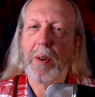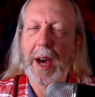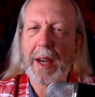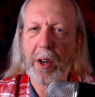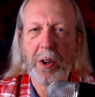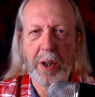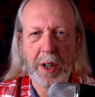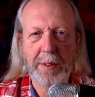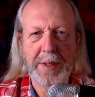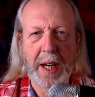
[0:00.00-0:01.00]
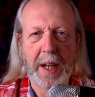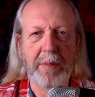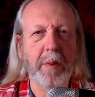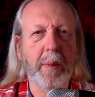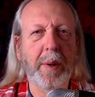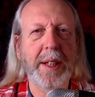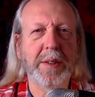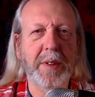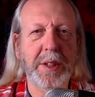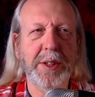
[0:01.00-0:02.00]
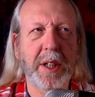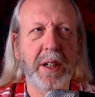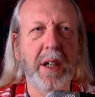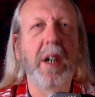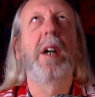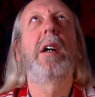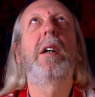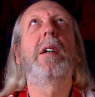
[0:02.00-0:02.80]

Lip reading: So I could have done it from a place of concern.